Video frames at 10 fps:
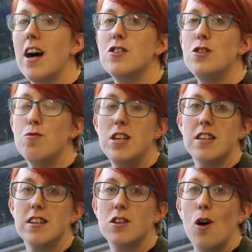as you read
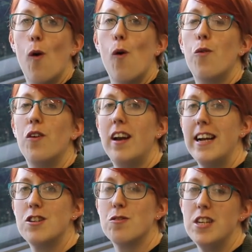it or for
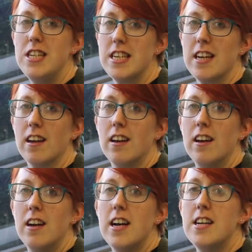later reading.
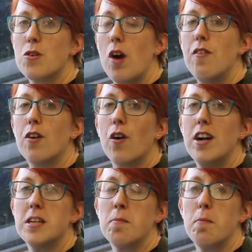It's great for
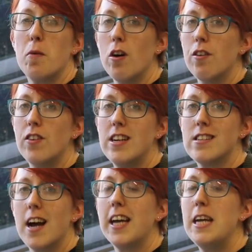creating bibliographies
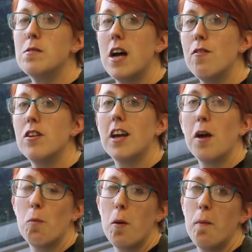and keeps everything
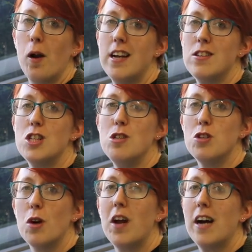in one place so you
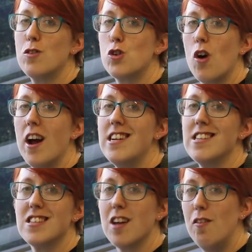don't have to try and
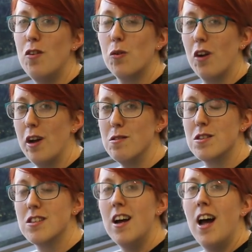decipher your
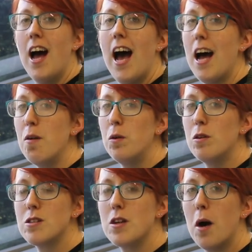notes and will
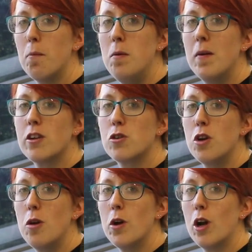also help you make sure
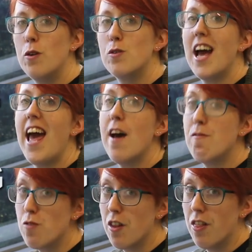you include
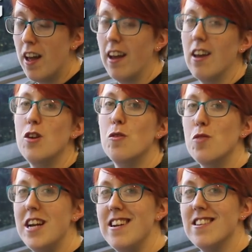everything you
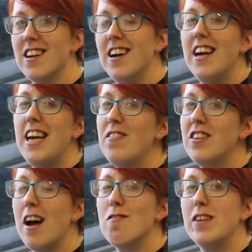read, even
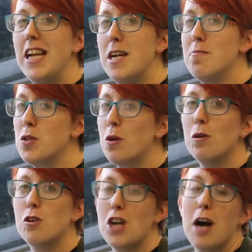that really
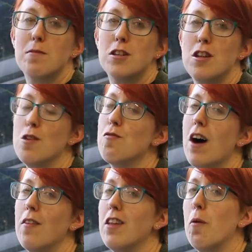obscure chapter that you
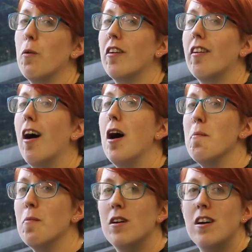found that one time.